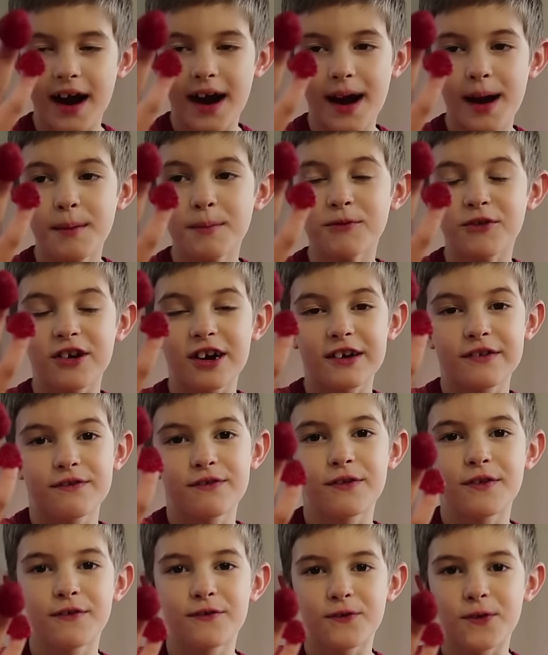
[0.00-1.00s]
I'm
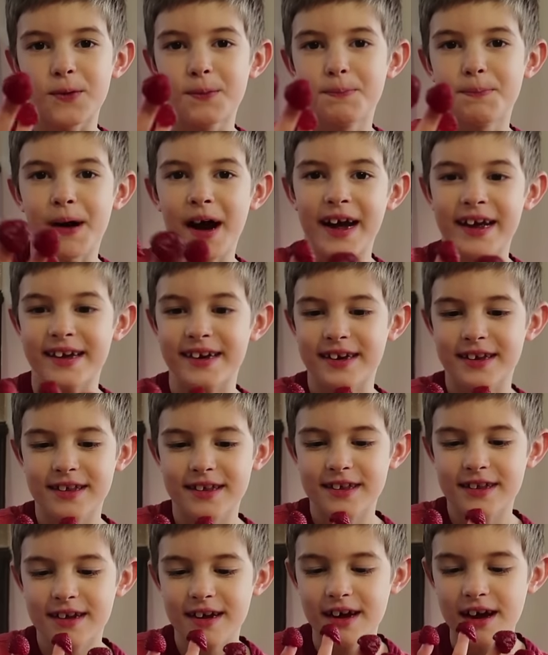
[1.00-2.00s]
grateful for
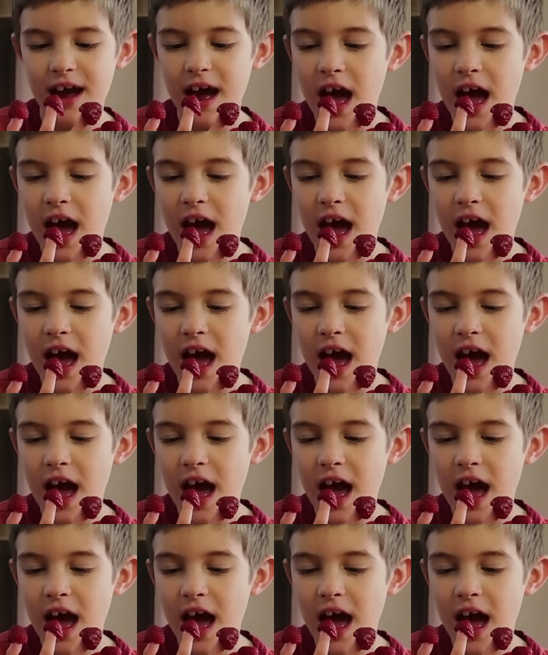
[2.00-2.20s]
bikes.